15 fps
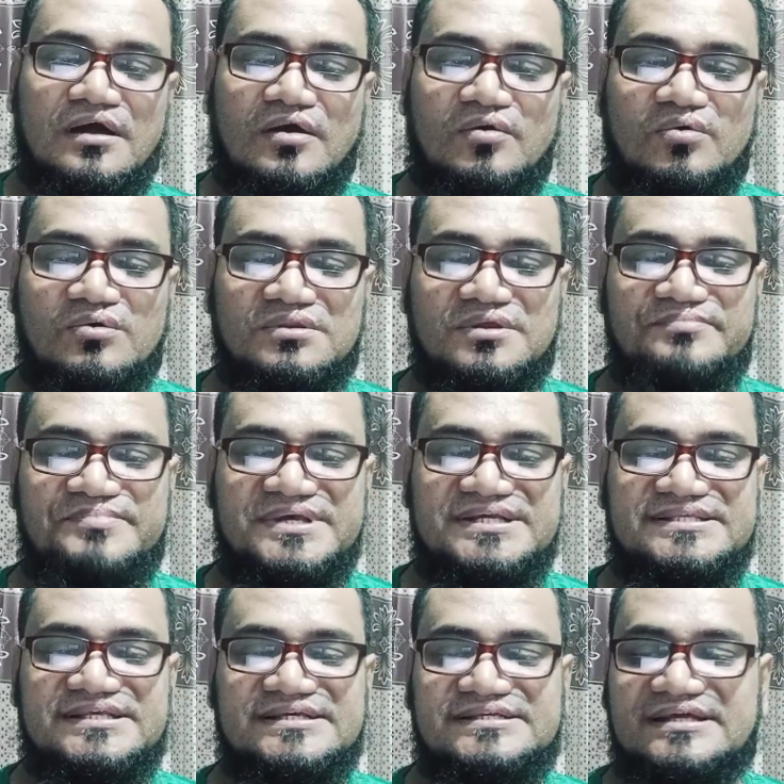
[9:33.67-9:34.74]
for the
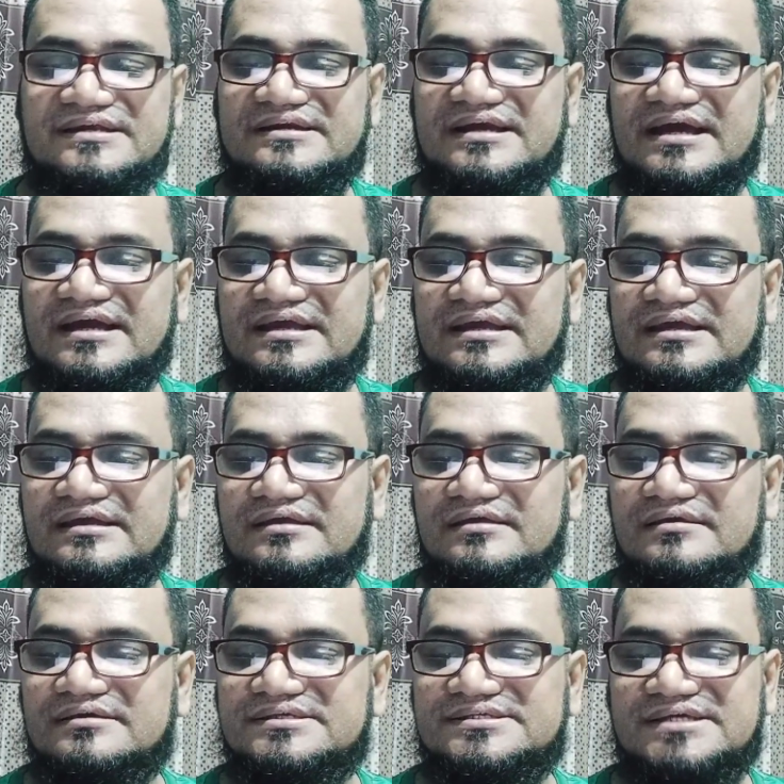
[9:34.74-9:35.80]
business and ranking
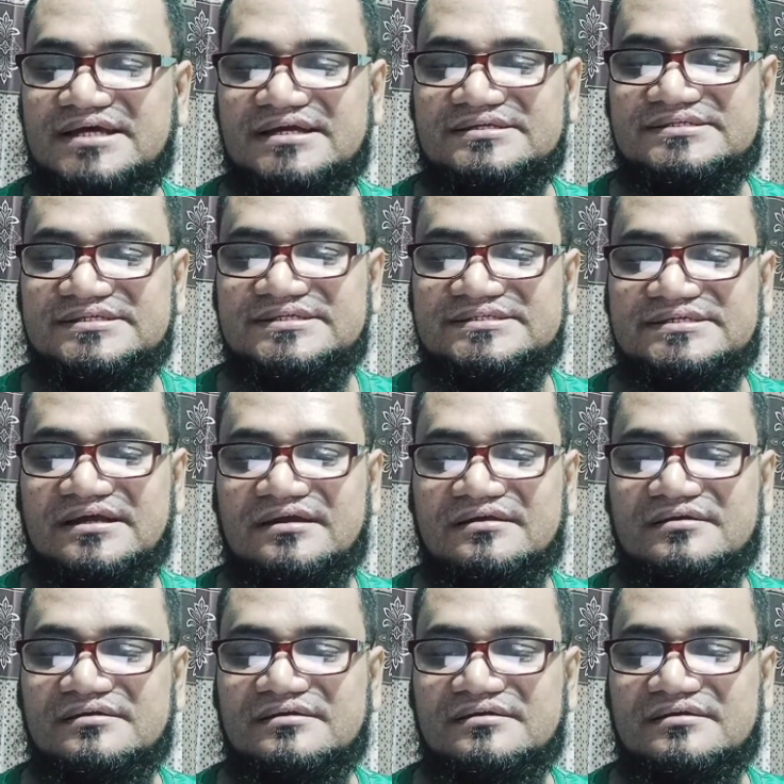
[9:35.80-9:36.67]
search result.